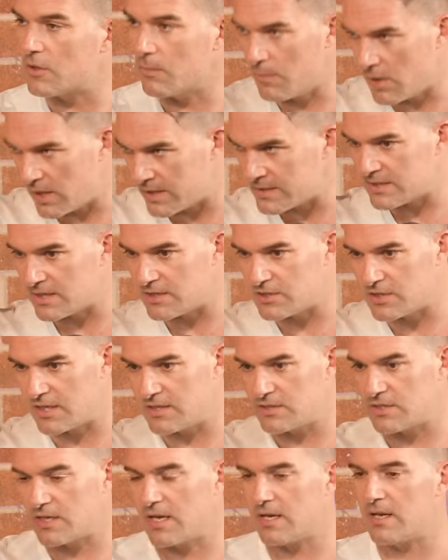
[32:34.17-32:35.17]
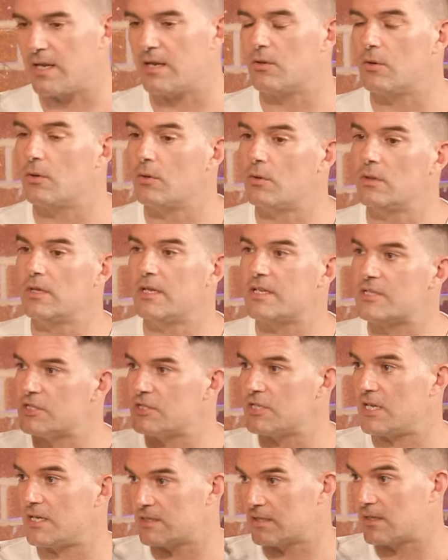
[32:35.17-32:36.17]
The mindset changed. And then all this
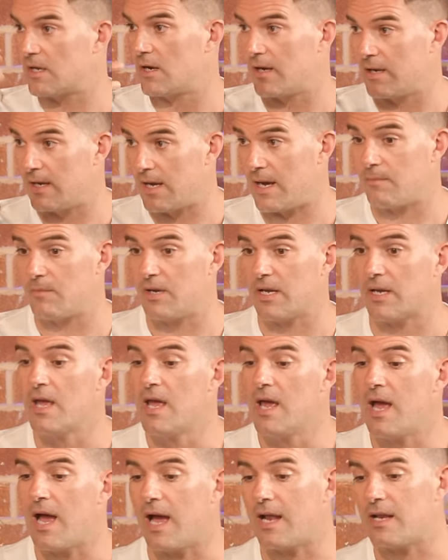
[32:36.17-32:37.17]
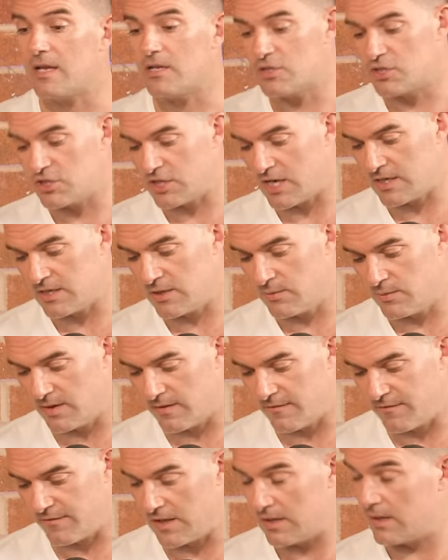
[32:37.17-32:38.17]
shit started happening. And it
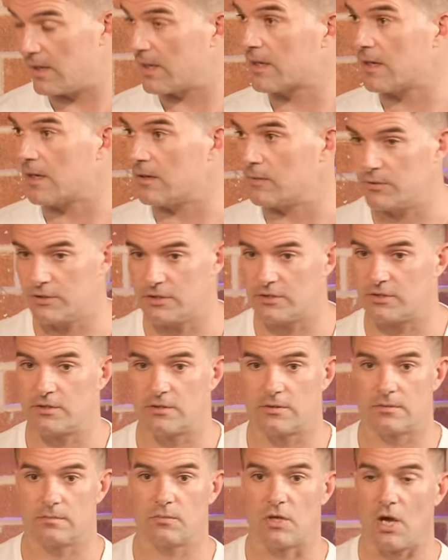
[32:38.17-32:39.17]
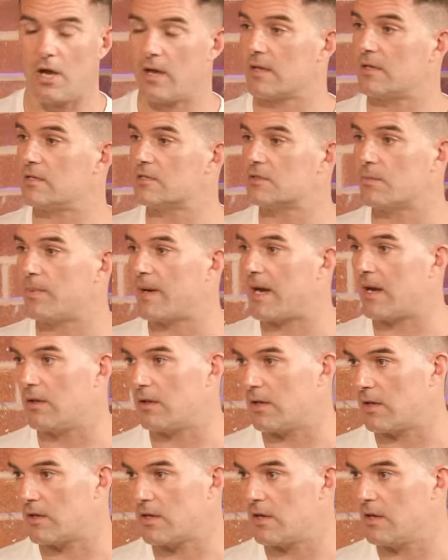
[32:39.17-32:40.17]
genuinely felt like I was going into a
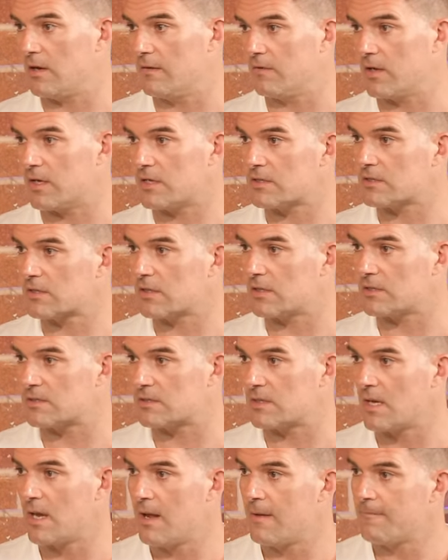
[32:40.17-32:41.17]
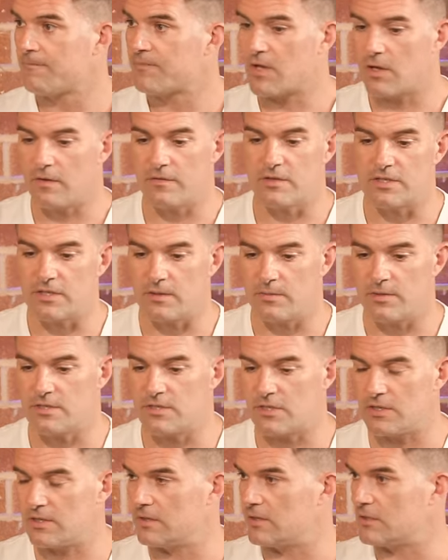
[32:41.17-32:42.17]
parallel universe because obviously I've been
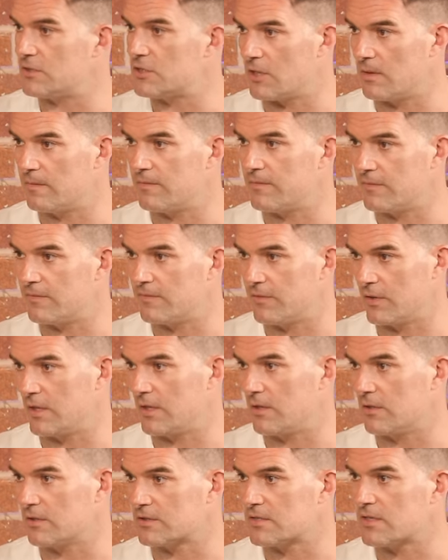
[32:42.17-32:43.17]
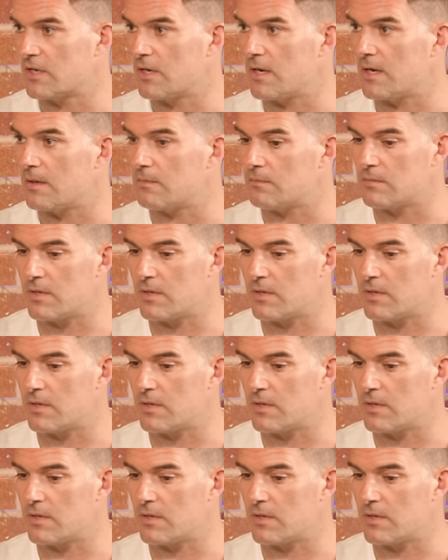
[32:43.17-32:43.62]
doing the job for a very long time.